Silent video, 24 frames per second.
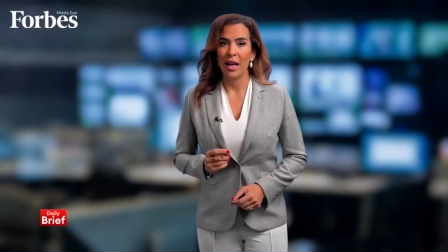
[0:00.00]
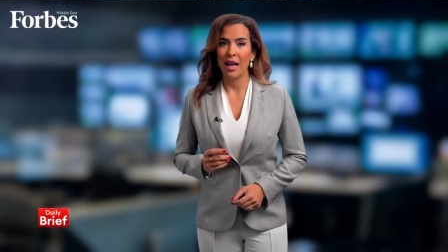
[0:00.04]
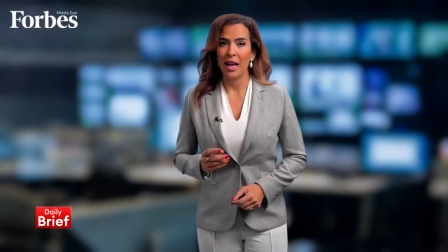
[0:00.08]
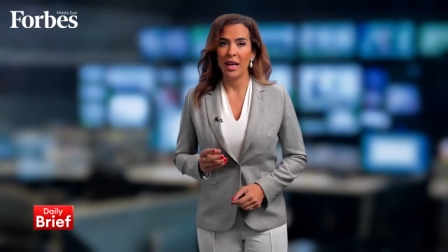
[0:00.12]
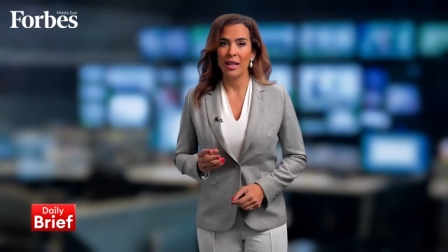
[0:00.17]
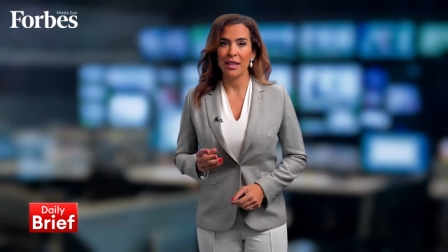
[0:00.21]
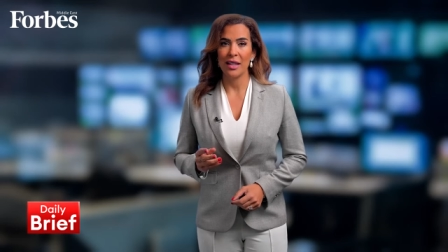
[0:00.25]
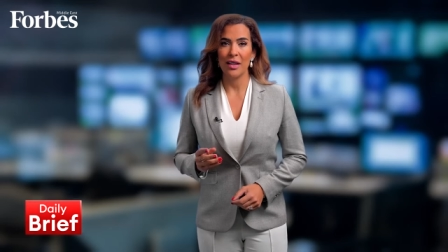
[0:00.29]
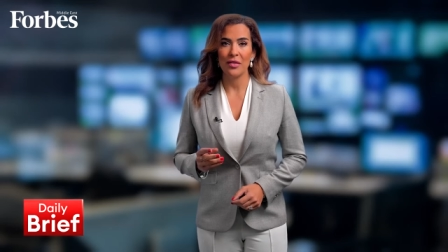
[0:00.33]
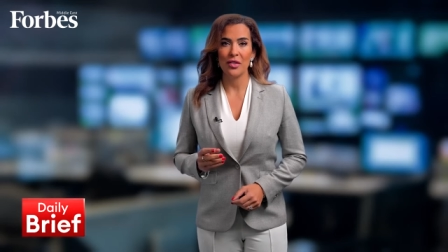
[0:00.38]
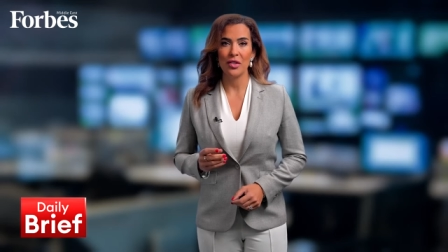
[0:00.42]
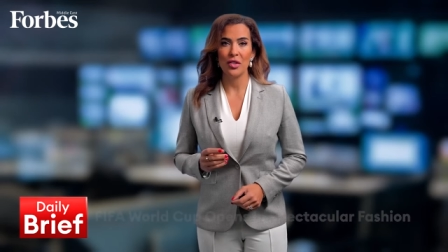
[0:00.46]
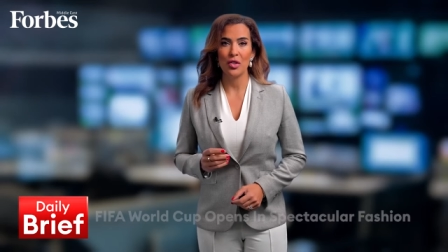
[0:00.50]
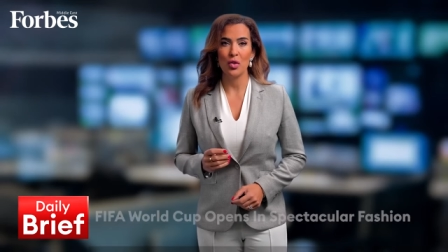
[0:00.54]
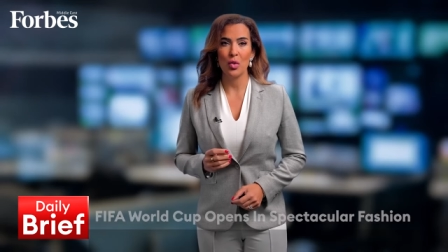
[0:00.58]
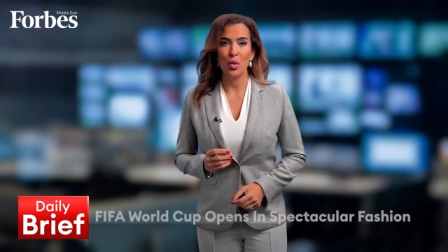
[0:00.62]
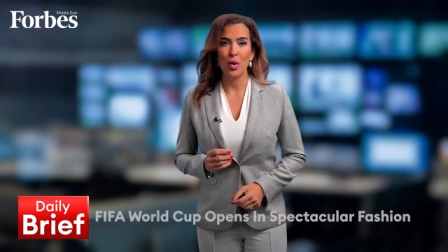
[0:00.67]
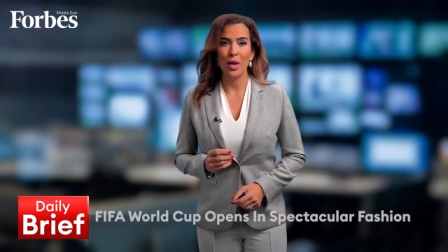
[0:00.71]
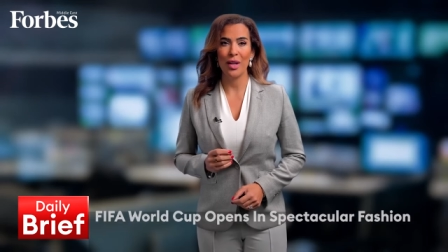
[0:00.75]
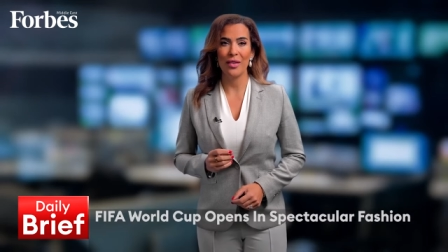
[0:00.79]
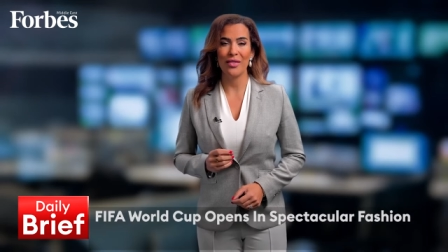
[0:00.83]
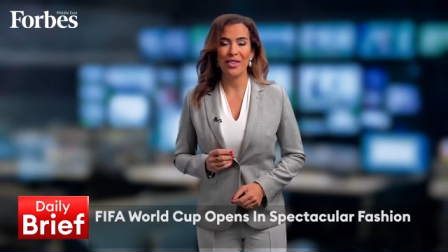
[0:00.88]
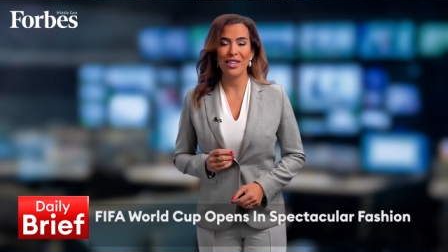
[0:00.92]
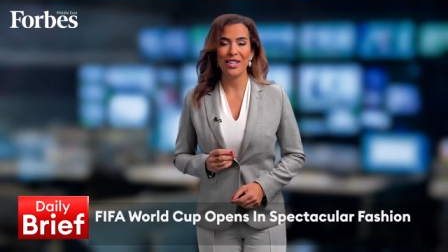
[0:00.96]
And after
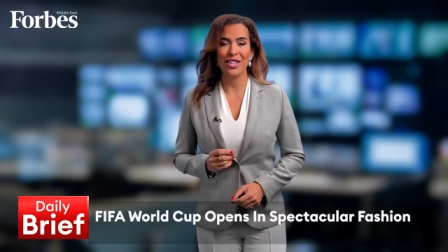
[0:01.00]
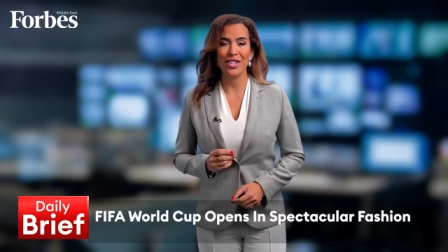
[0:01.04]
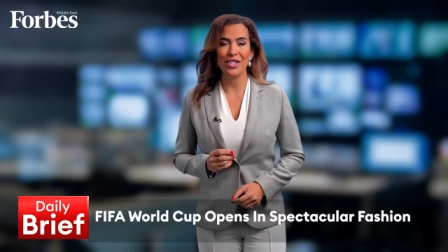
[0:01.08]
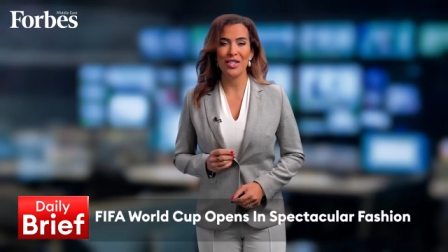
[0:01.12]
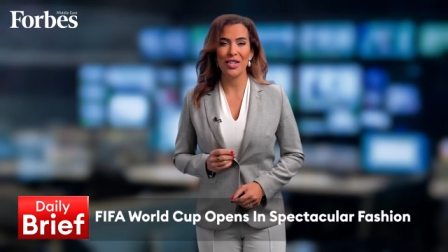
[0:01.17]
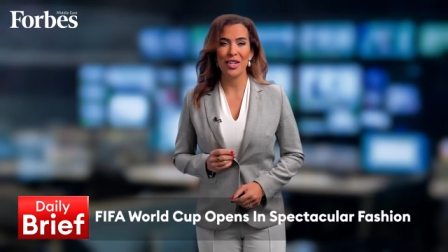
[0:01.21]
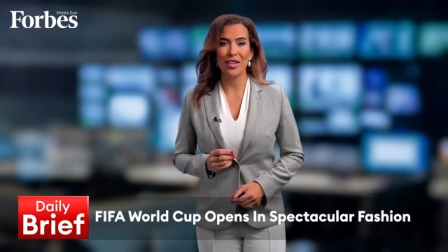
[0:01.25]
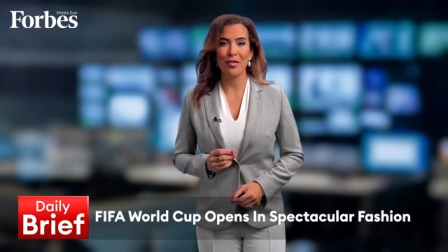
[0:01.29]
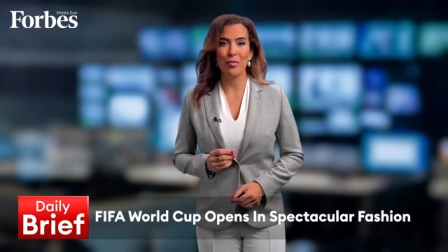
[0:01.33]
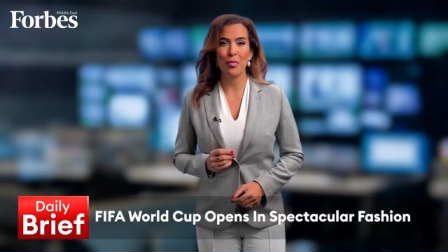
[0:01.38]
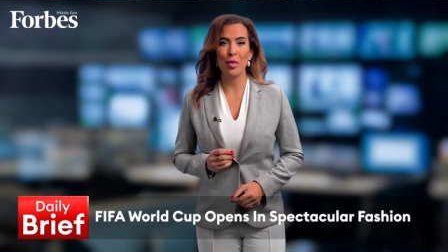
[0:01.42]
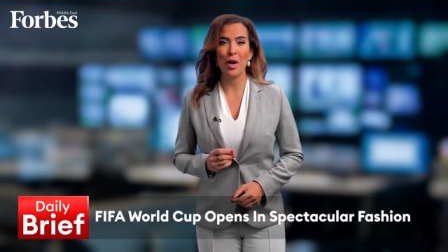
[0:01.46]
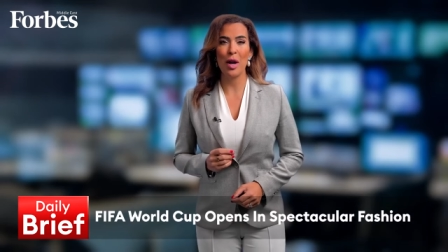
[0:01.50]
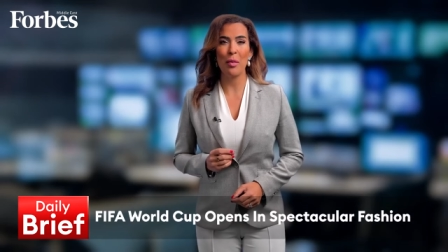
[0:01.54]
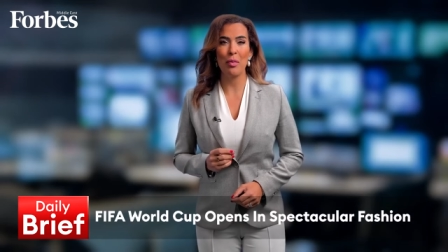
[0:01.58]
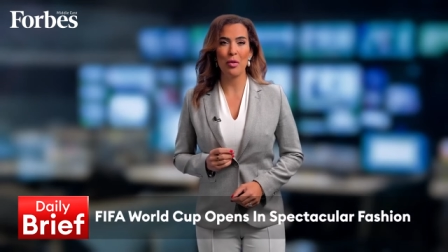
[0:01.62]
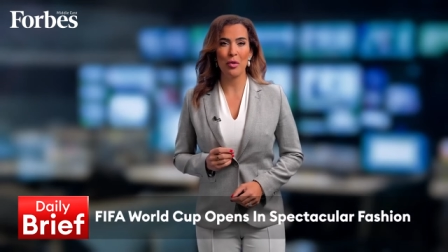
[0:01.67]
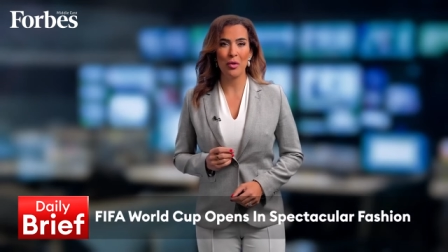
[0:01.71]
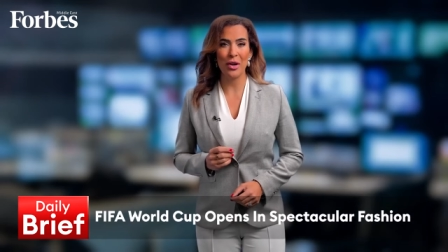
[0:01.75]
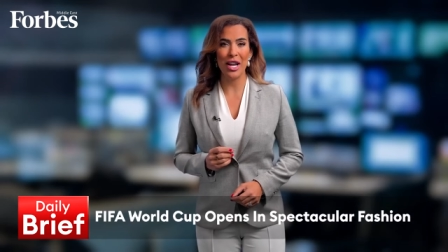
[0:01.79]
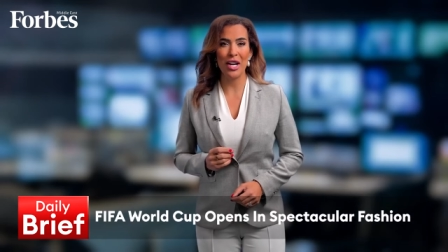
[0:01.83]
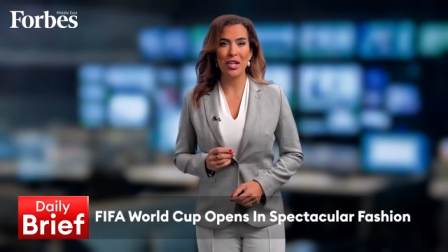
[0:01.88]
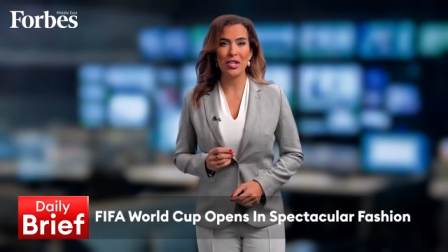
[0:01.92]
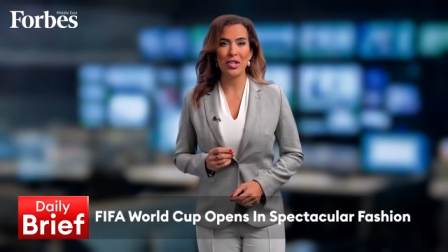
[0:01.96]
12 years of
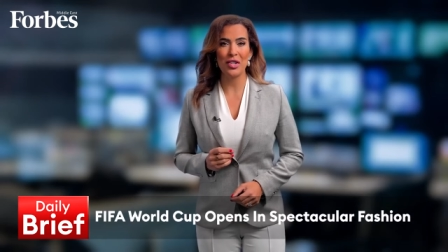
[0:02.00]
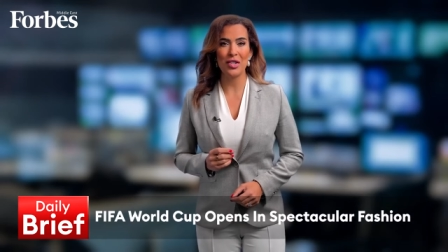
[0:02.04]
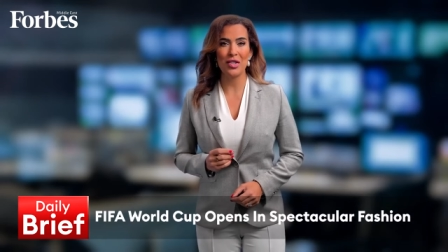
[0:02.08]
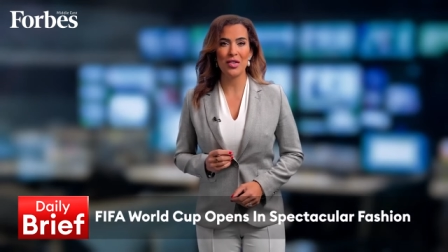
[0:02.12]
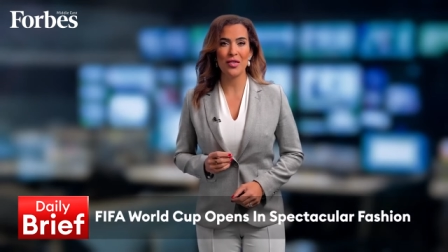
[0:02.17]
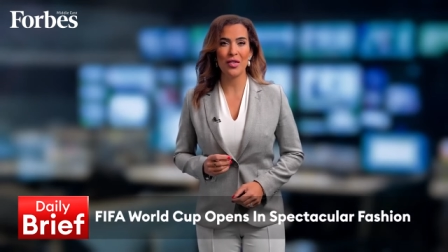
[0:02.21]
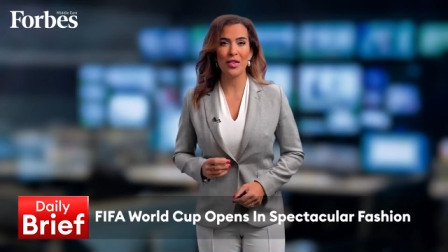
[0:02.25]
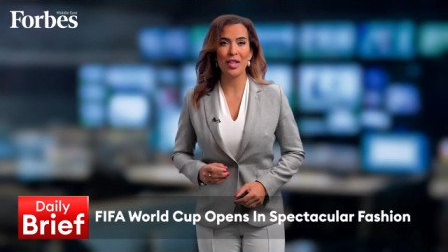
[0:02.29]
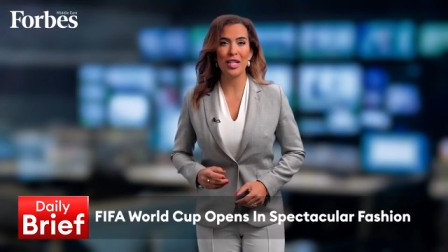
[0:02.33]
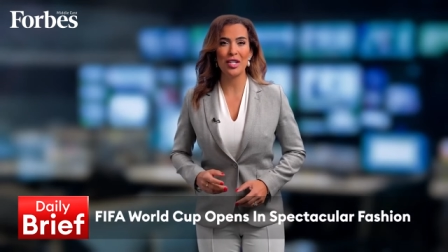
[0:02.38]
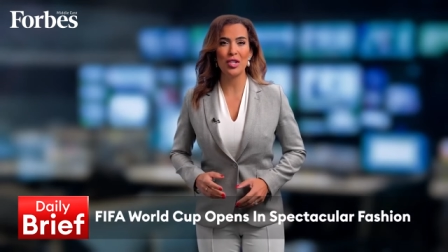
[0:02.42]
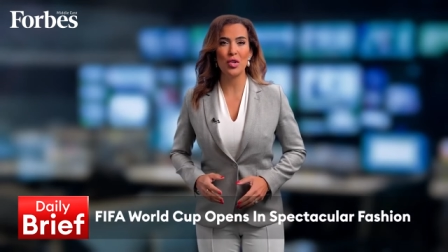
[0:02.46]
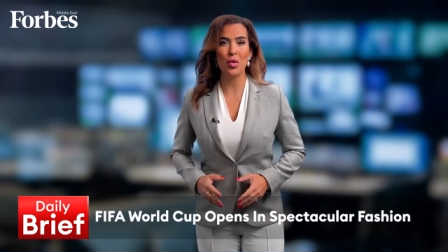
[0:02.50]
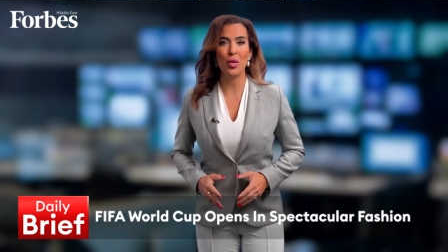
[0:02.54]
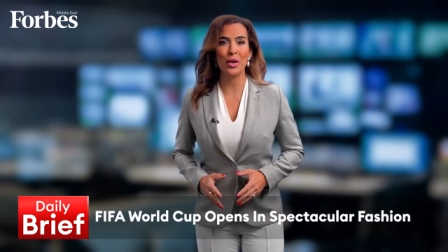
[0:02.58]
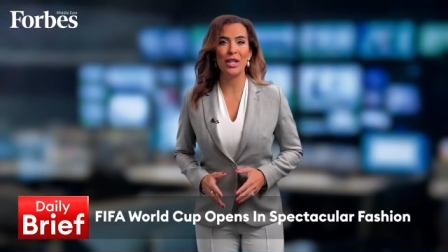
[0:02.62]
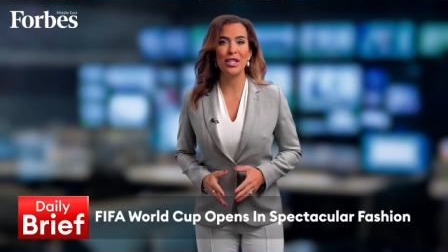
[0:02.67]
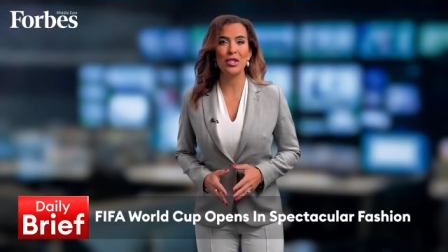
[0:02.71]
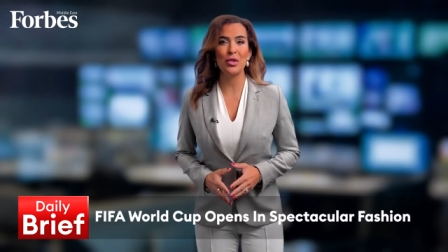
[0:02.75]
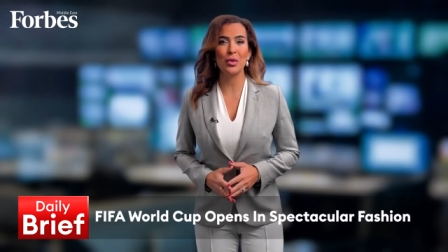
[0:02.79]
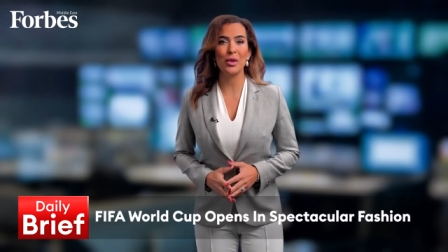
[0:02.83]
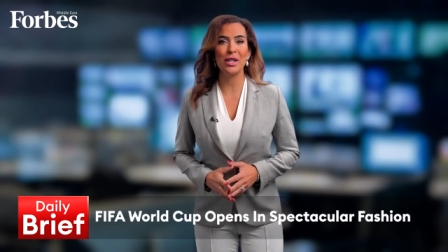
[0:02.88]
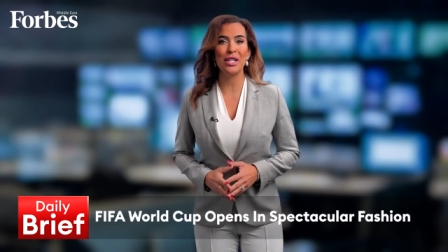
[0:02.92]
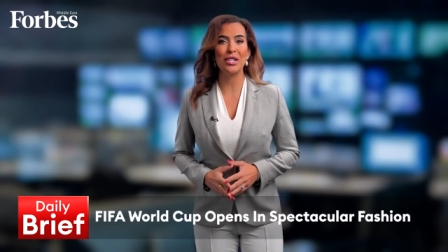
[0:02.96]
preparations for the
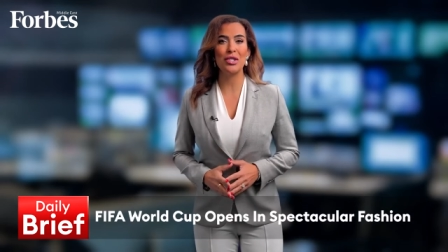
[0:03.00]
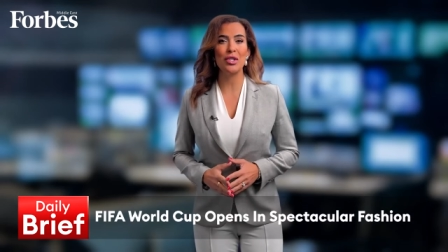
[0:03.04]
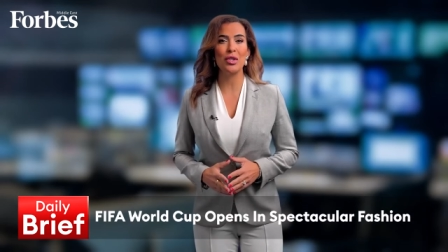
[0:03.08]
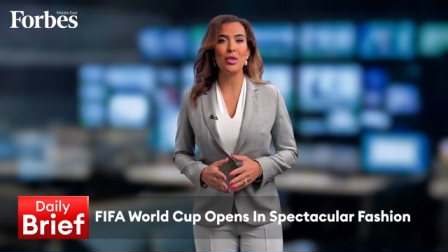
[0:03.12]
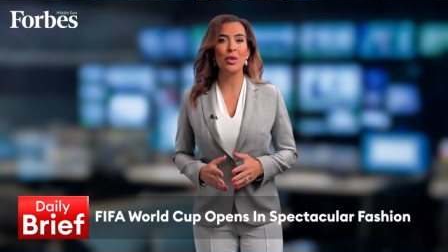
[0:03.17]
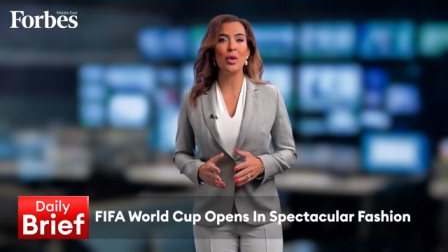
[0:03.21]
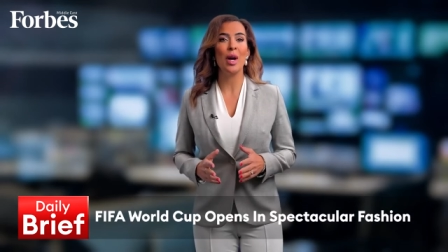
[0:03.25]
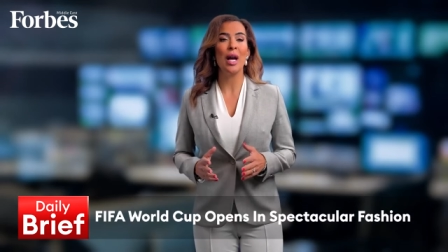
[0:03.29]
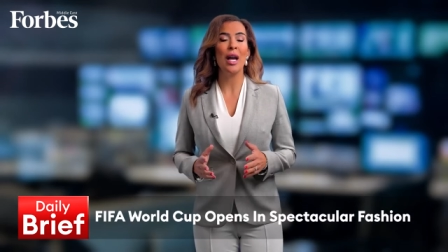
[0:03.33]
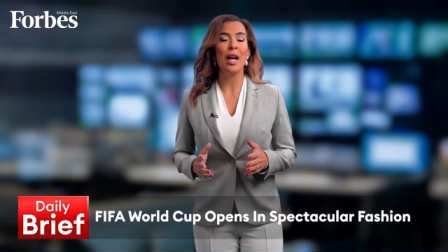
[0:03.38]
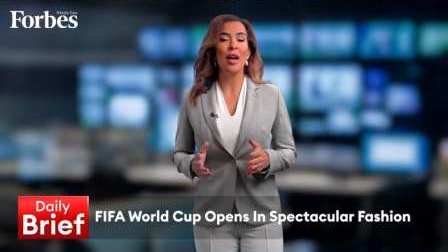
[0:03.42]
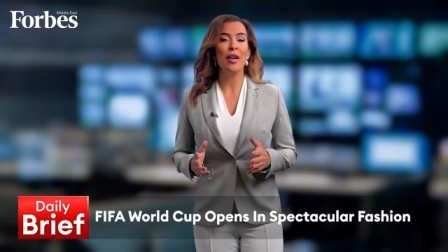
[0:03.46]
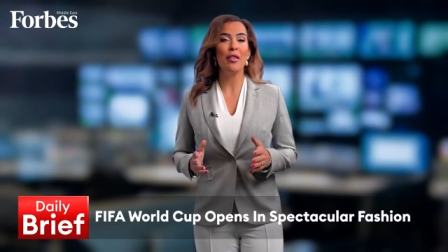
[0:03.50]
2022